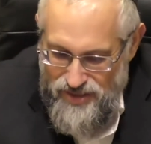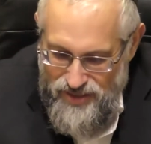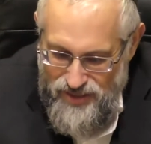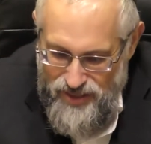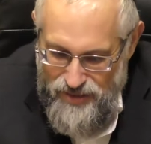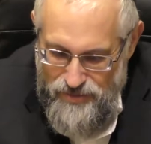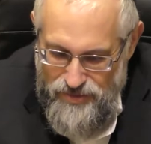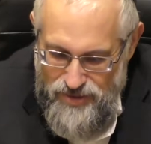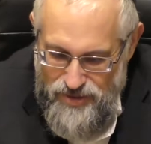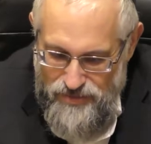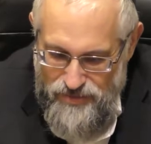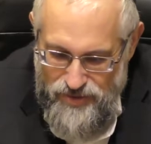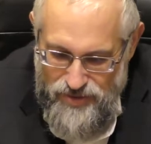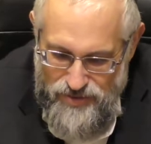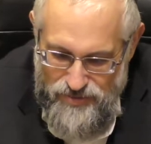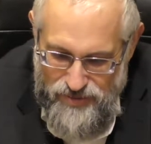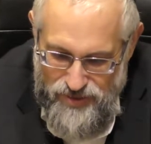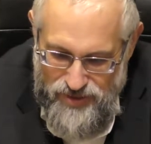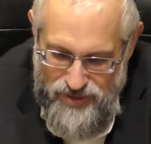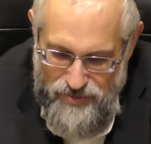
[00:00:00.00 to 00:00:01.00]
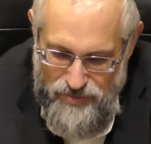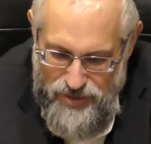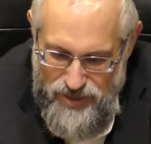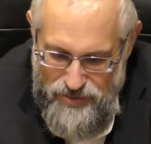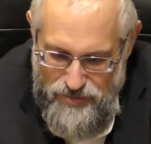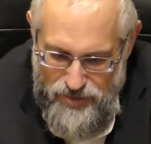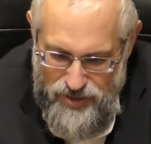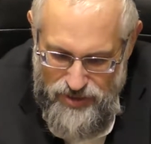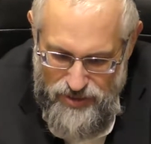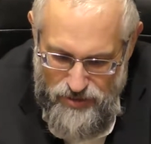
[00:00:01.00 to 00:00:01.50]
That was the first one. He
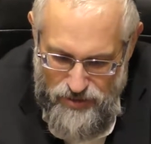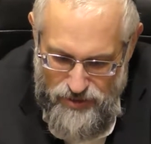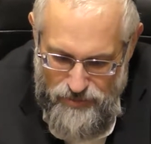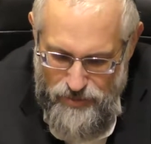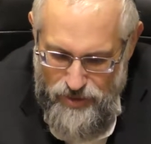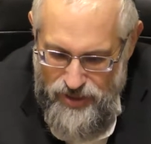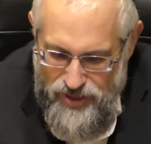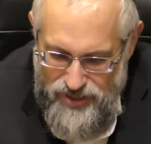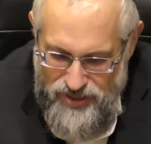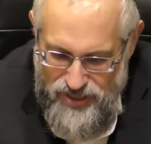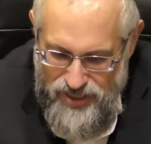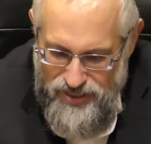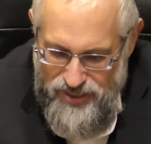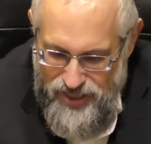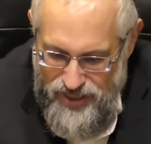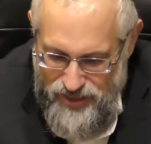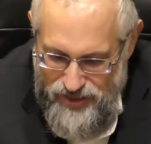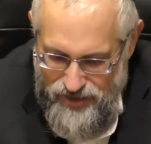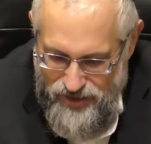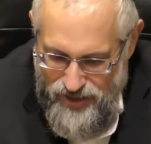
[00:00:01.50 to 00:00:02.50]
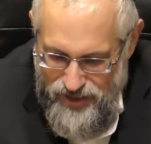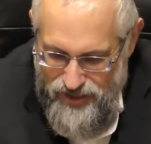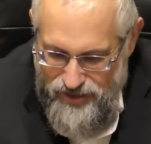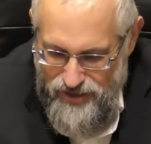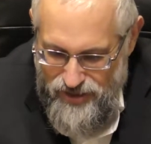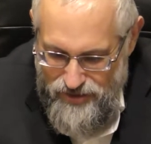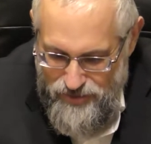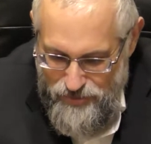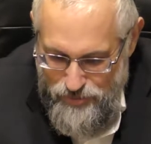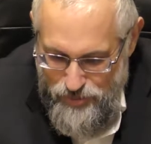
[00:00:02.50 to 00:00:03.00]
brings a Gemara that says that a lion
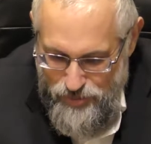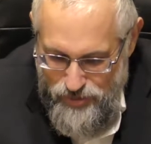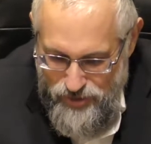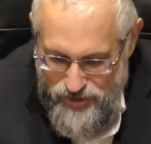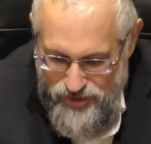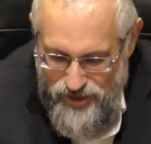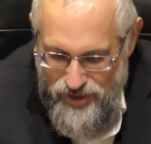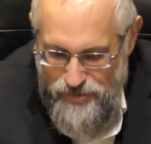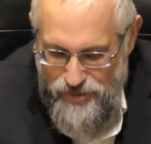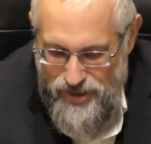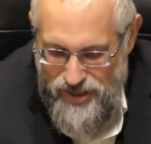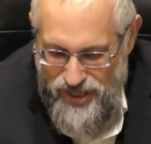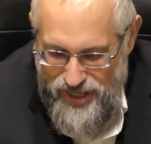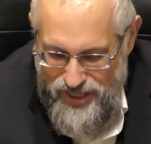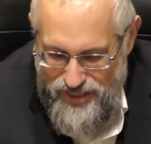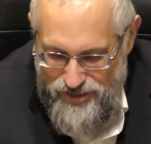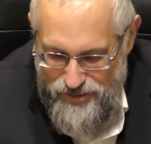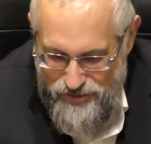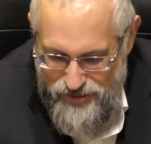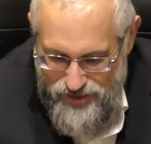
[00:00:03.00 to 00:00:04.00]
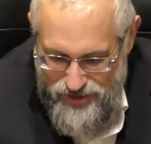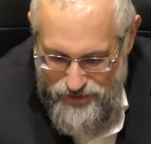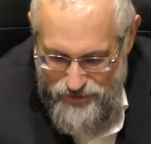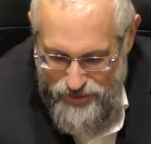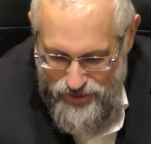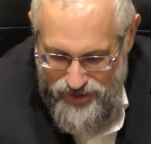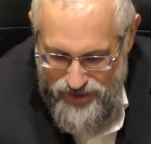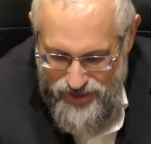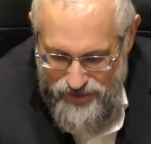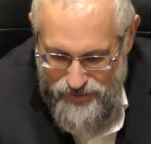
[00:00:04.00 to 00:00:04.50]
doesn't roar when it has only
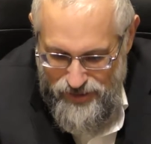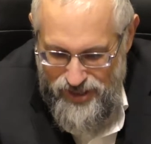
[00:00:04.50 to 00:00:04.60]
straw teeth.